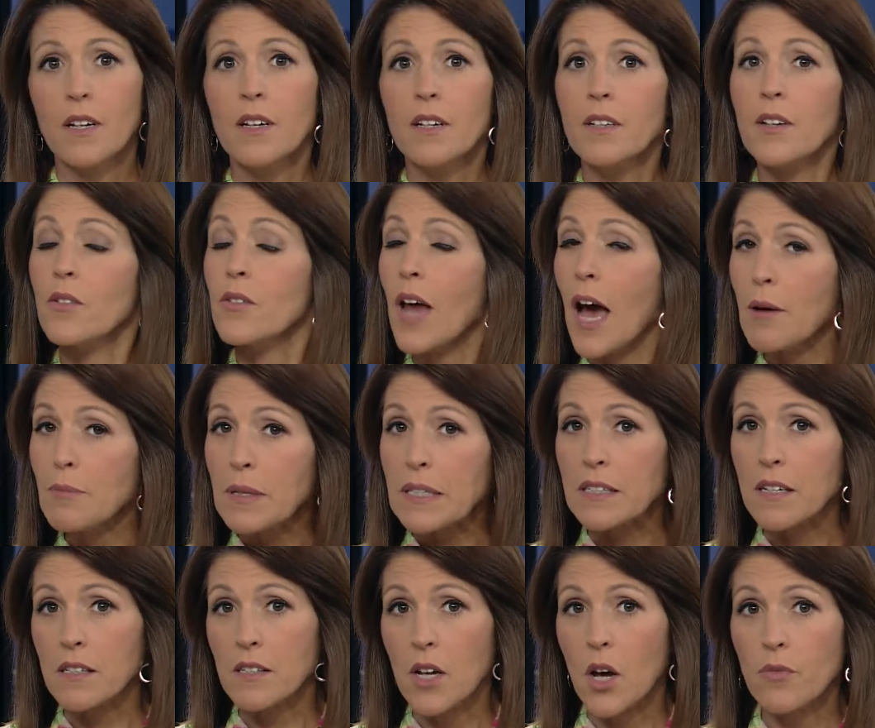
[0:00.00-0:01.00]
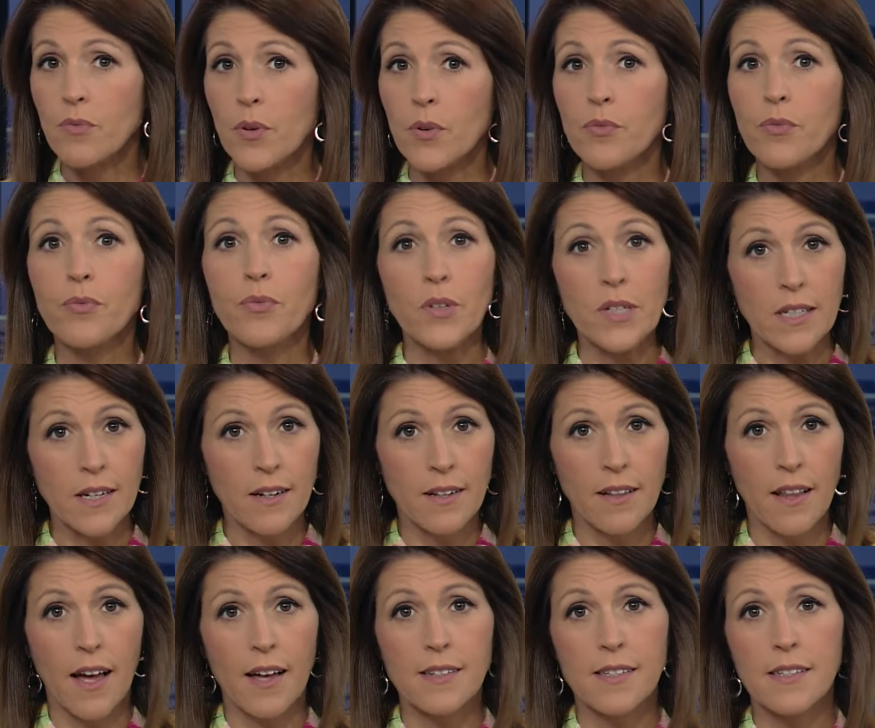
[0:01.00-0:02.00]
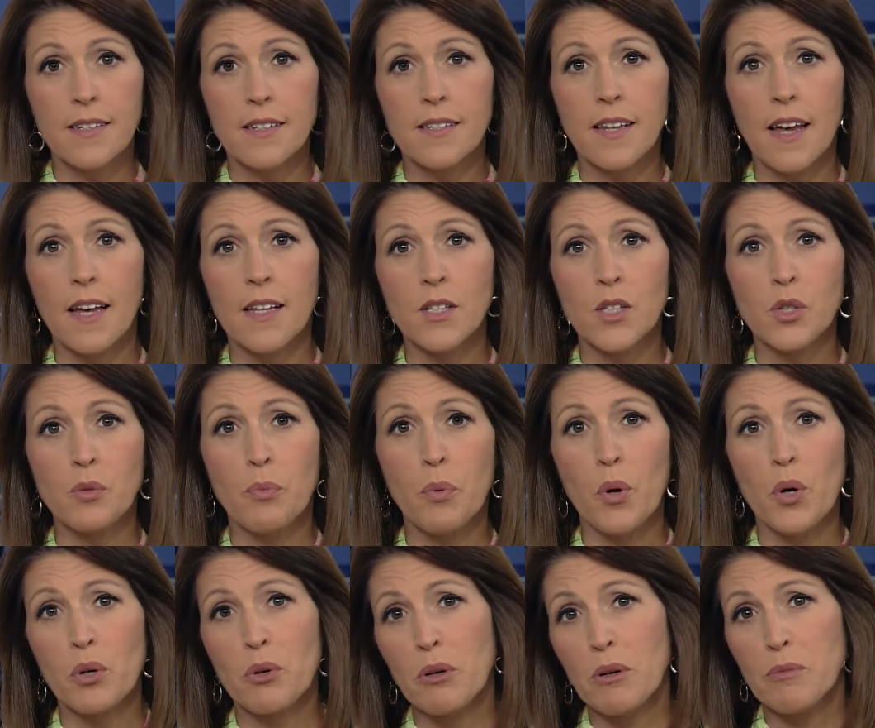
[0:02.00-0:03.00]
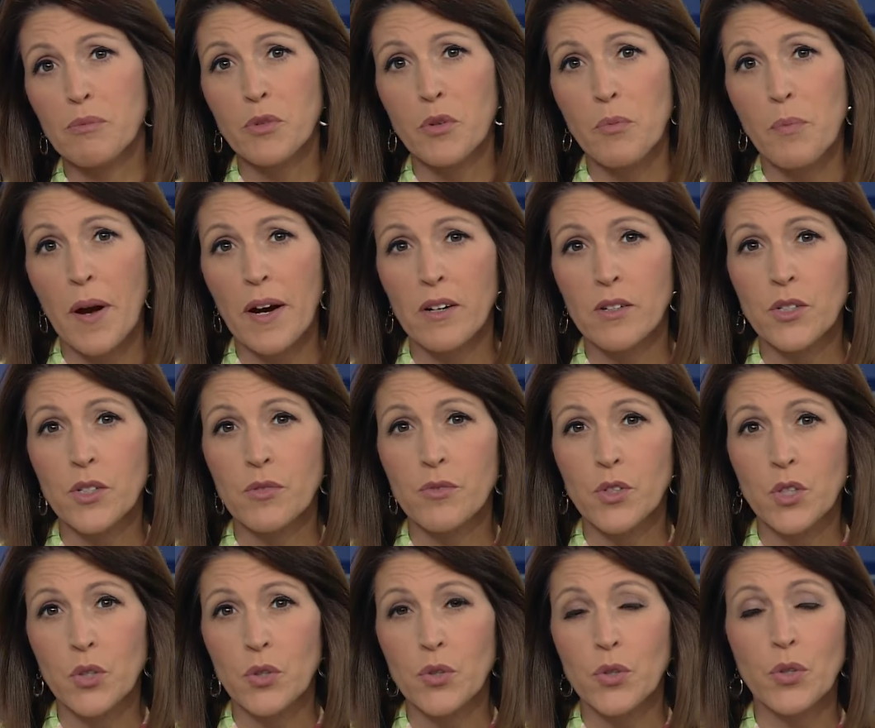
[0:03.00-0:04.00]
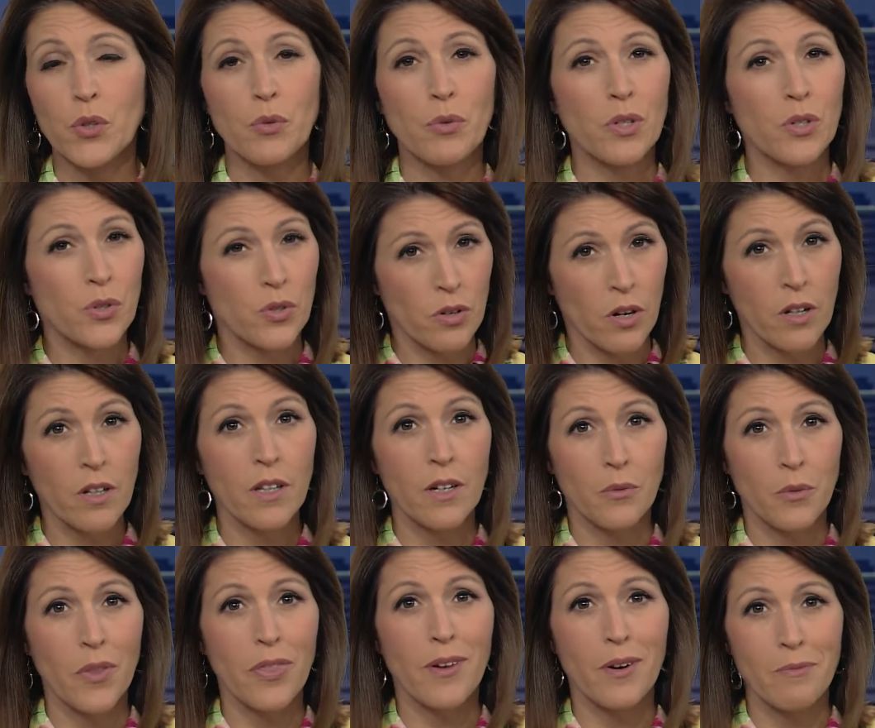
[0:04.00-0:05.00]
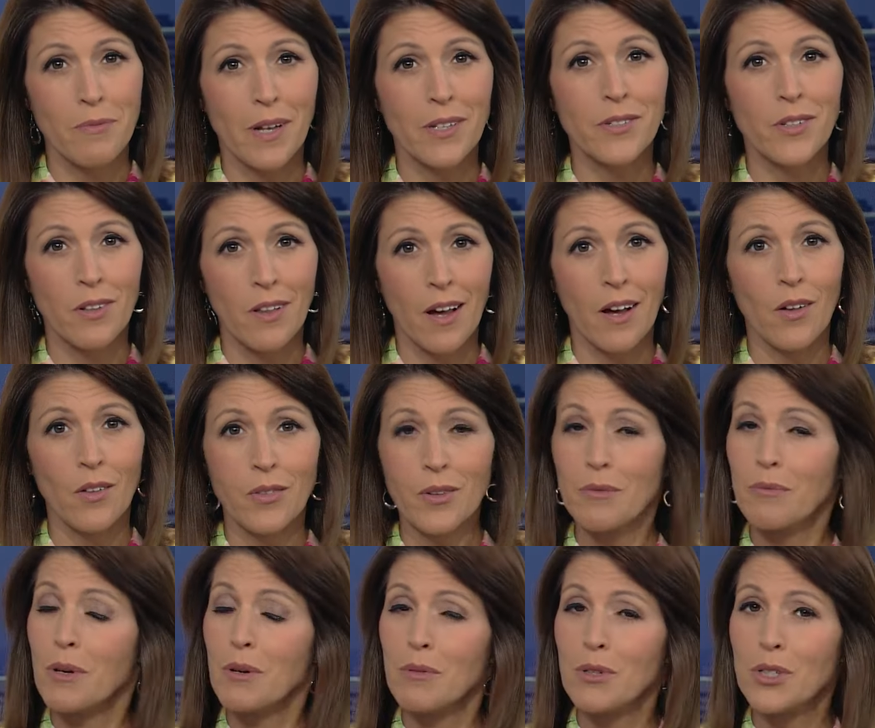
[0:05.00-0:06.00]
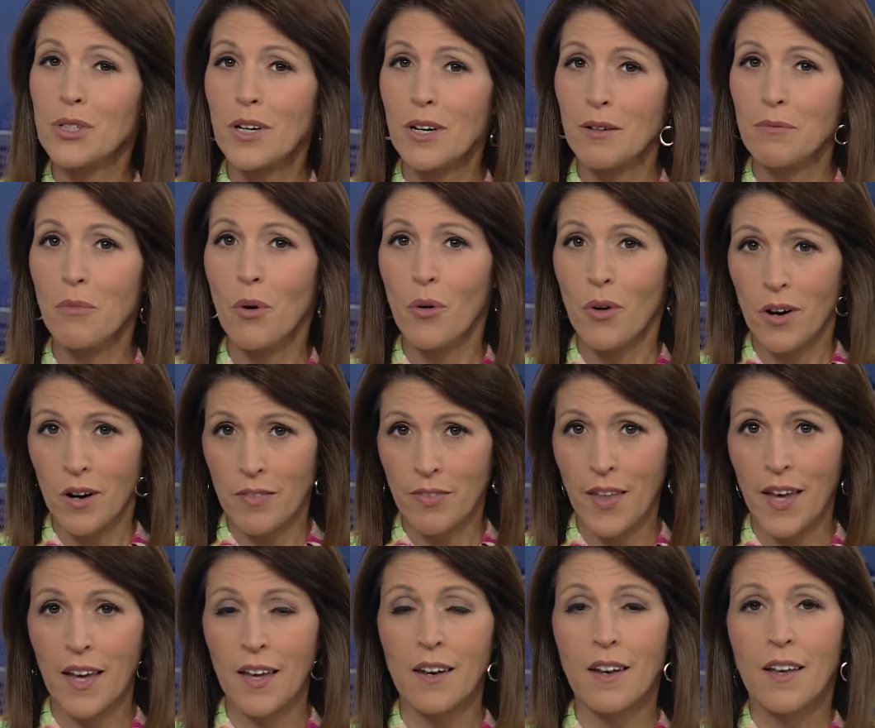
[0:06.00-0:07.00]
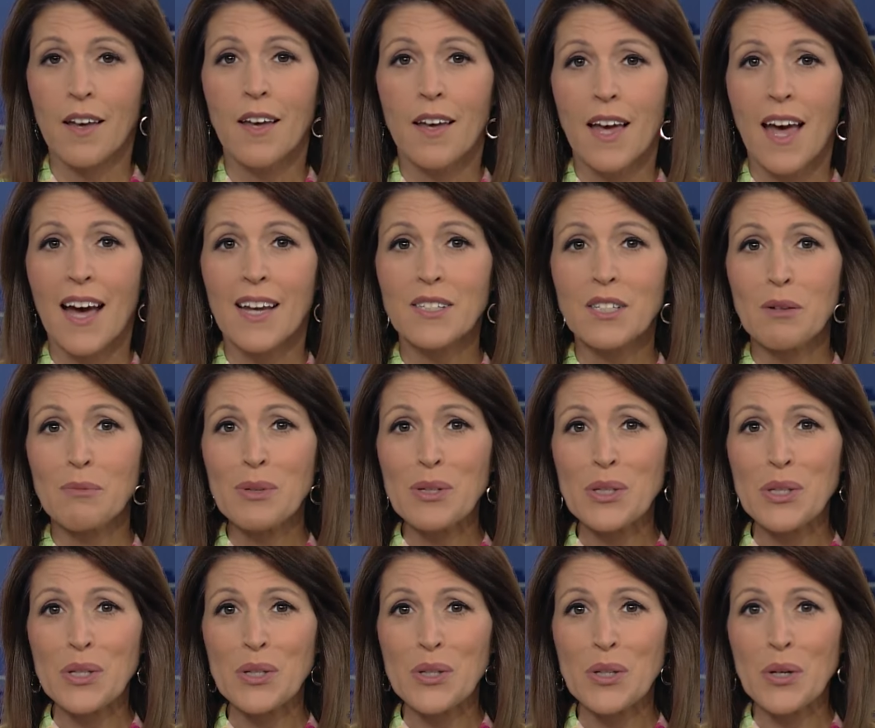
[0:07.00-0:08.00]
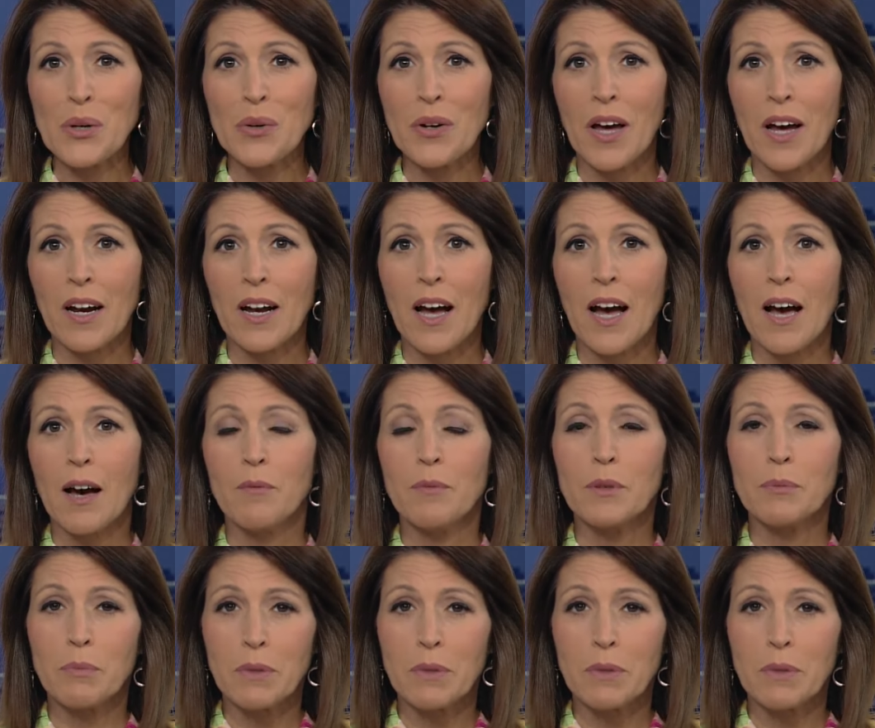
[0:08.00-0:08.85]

Now, NAMI does offer free classes and support groups for parents of children who are struggling with their mental health, and we will share more on that at WCCO.com.